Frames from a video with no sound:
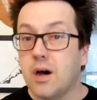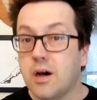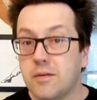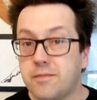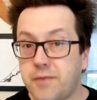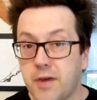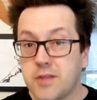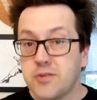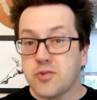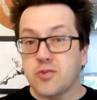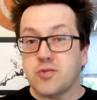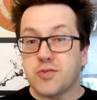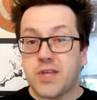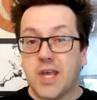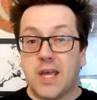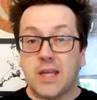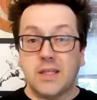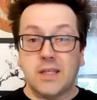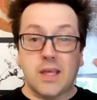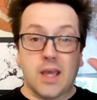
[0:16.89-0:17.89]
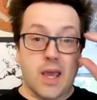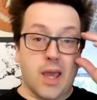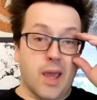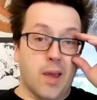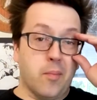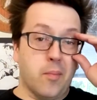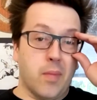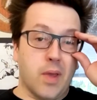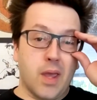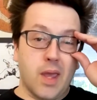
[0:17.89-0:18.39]
Avengers
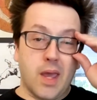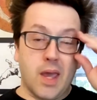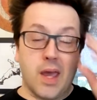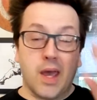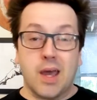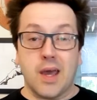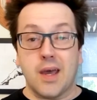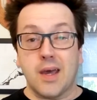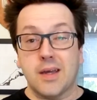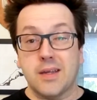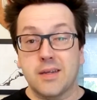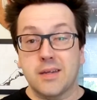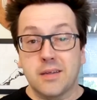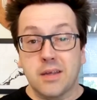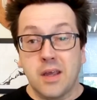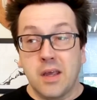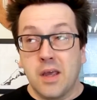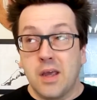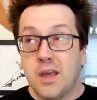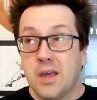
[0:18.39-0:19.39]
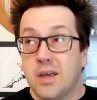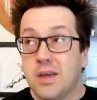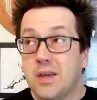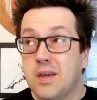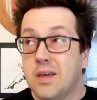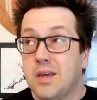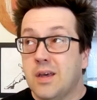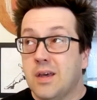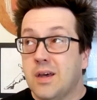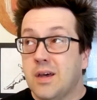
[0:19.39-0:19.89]
Endgame, and
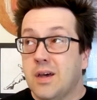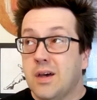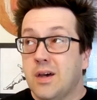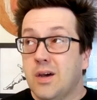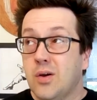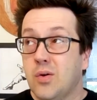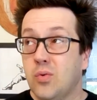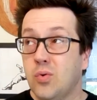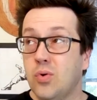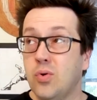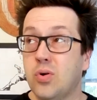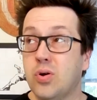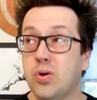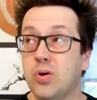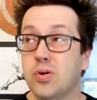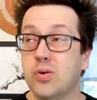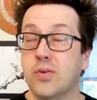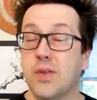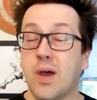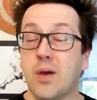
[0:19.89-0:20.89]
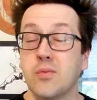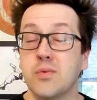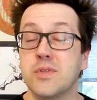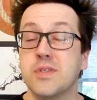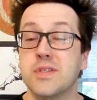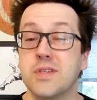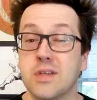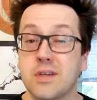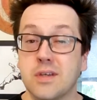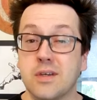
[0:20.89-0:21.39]
whew, that
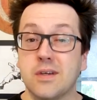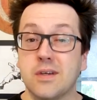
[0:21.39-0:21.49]
was